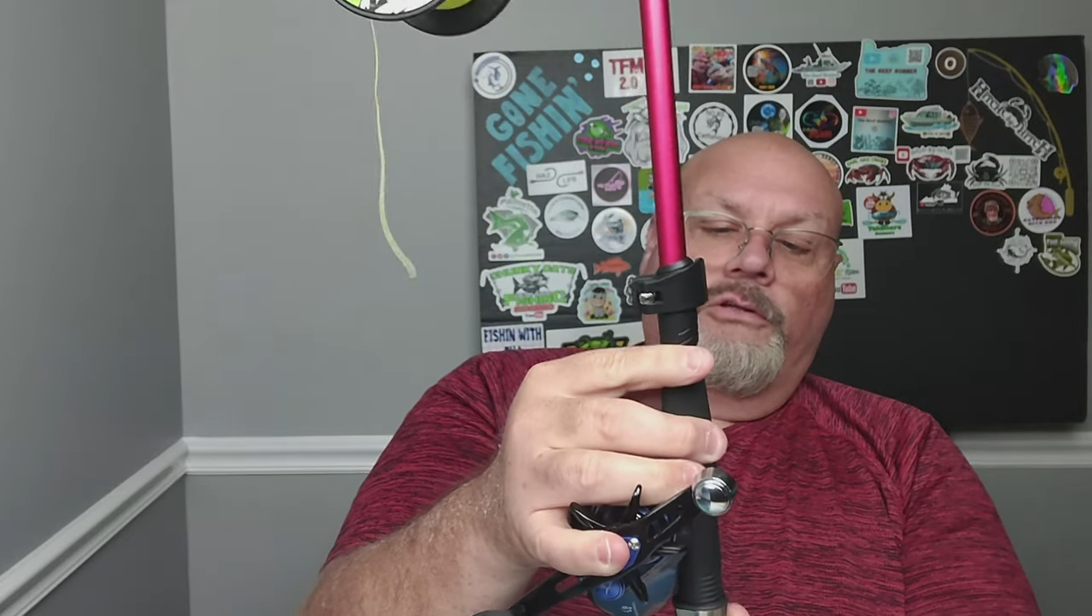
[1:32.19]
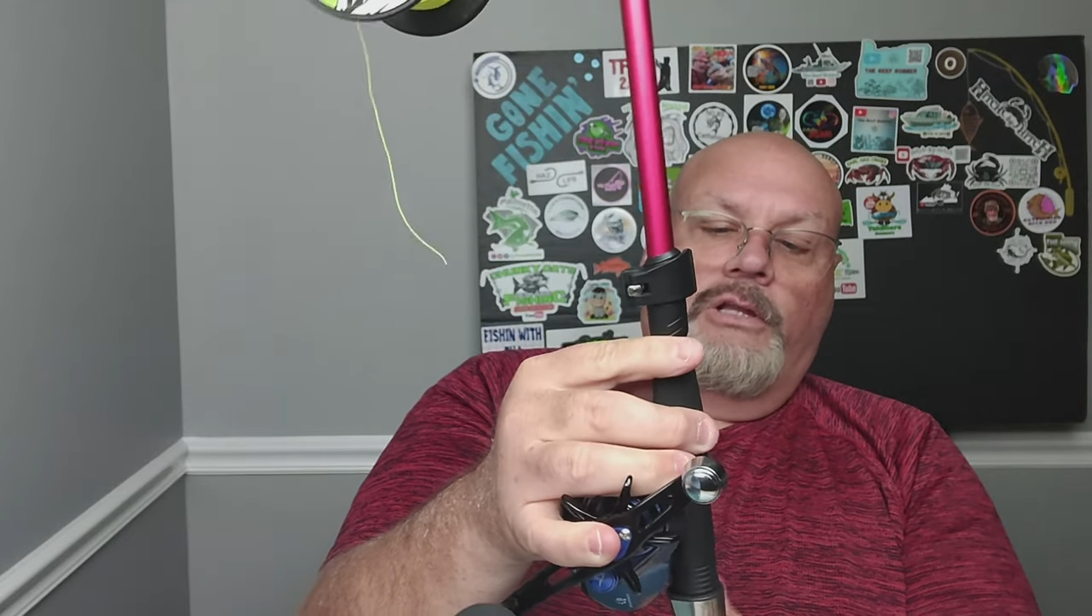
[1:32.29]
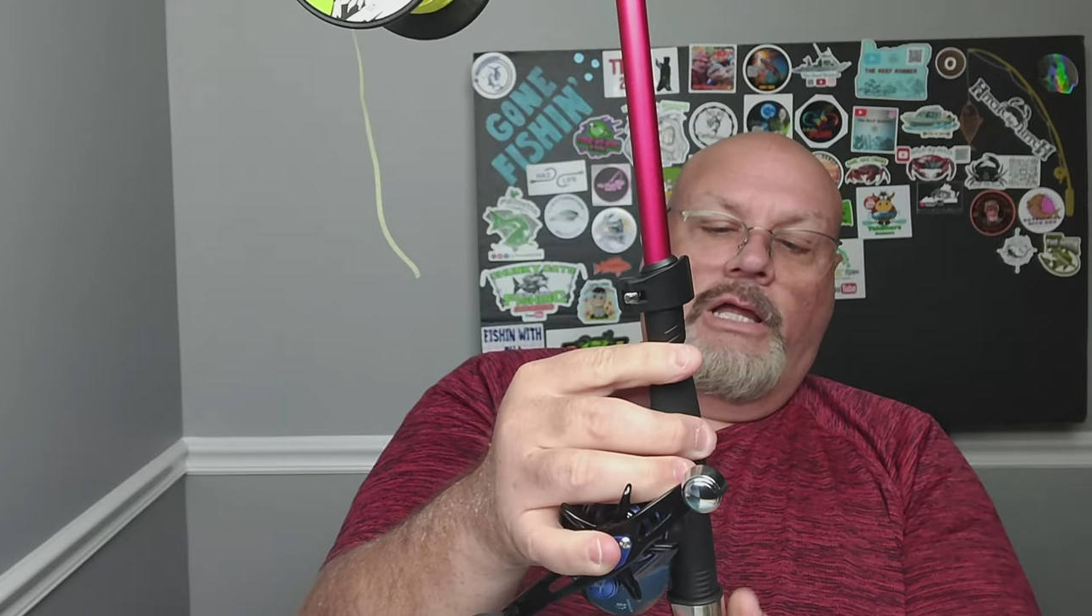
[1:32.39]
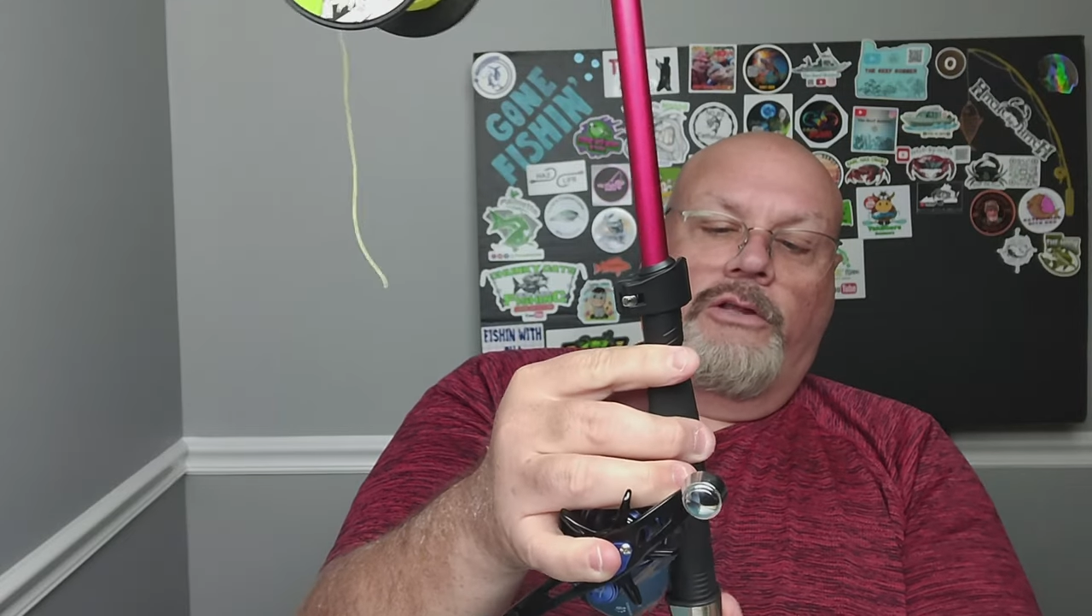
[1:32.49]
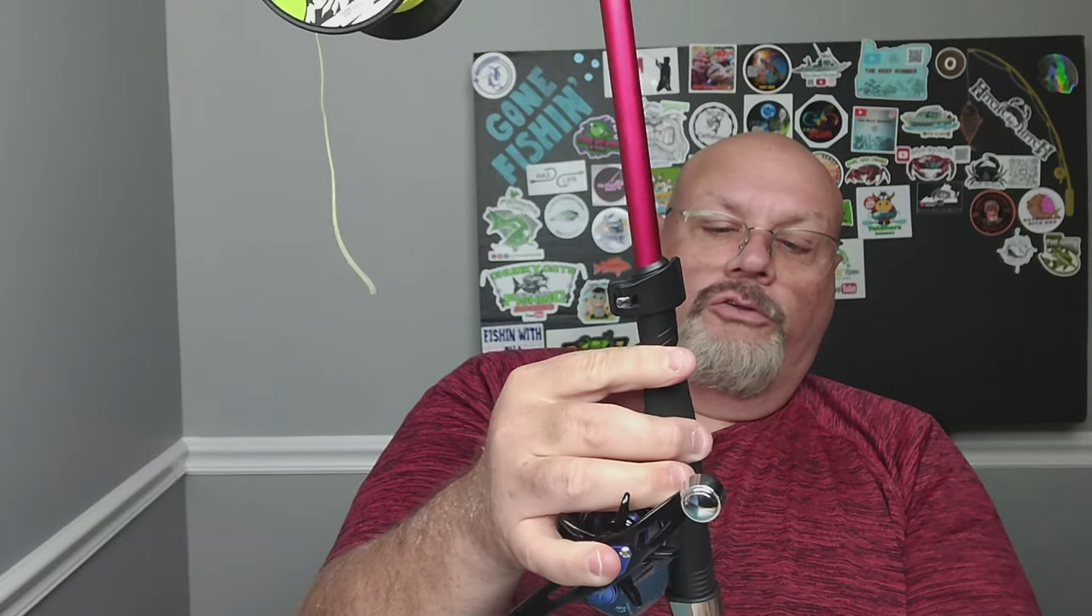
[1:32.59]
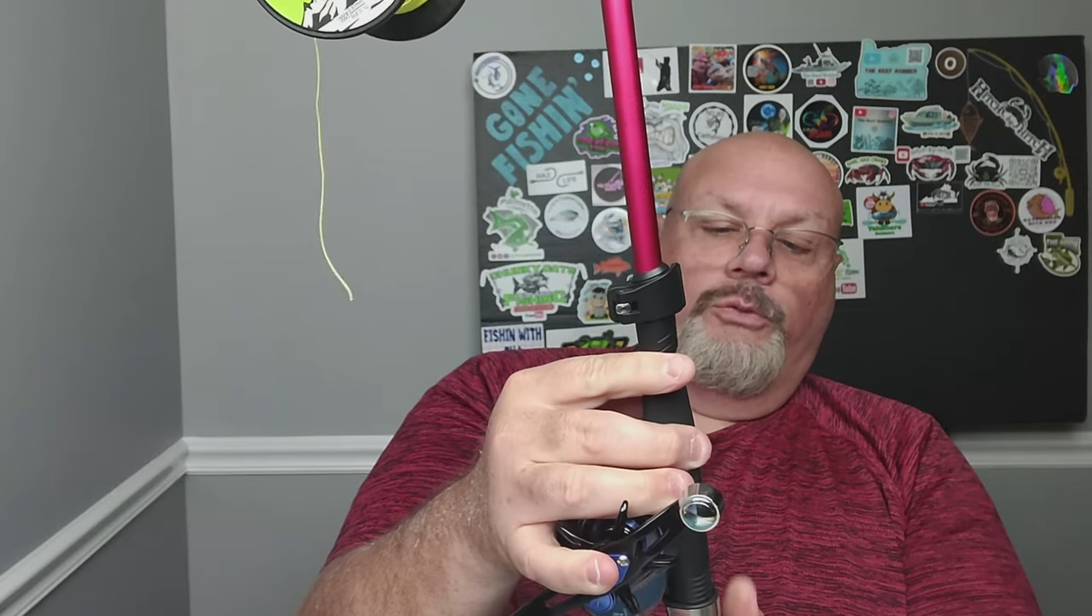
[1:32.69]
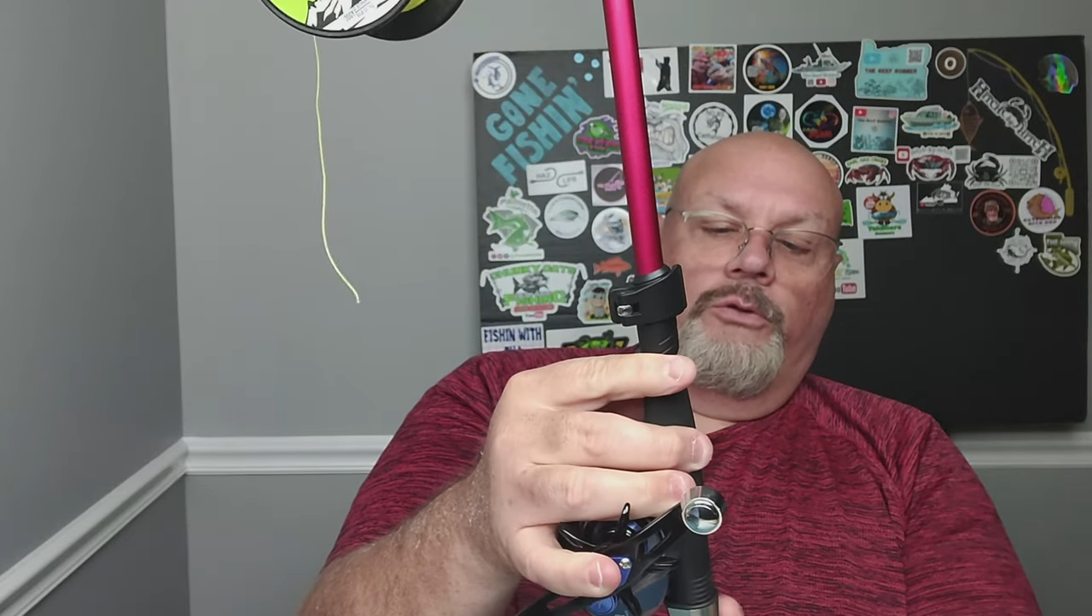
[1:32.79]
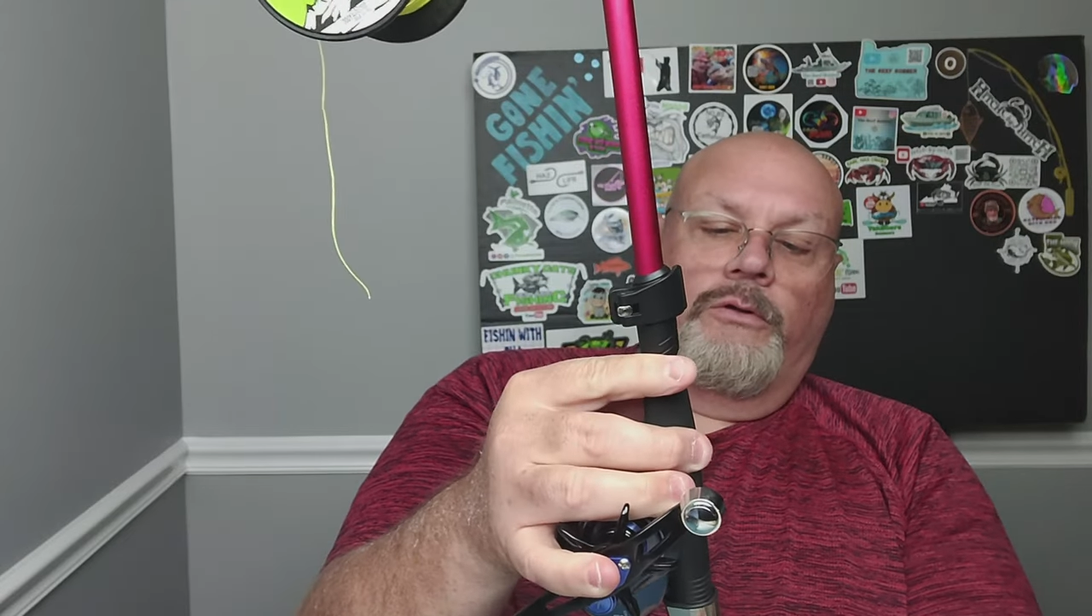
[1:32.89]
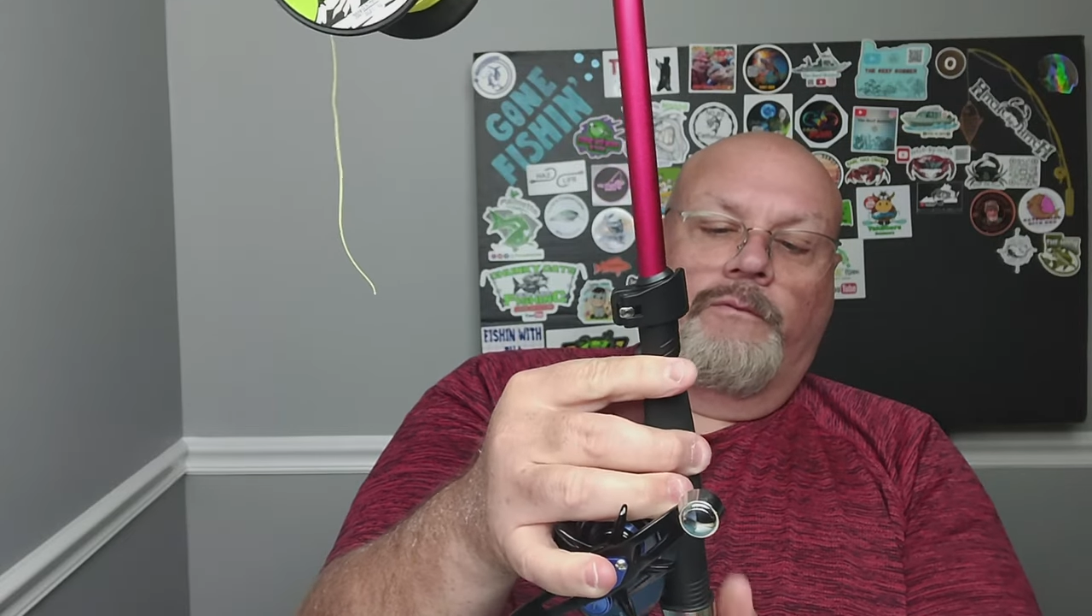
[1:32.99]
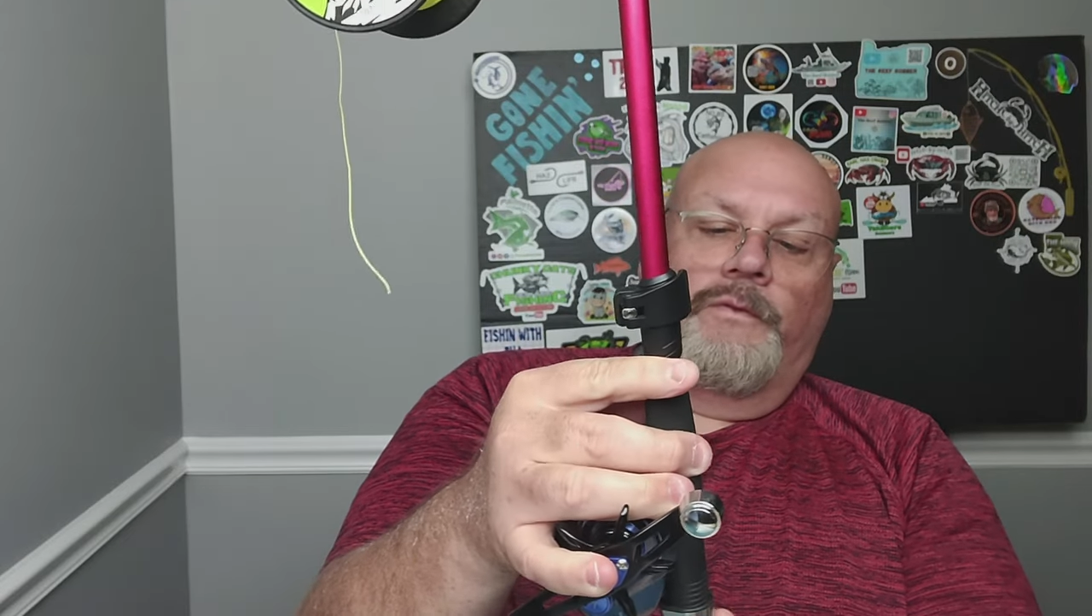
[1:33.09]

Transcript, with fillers: line spooler,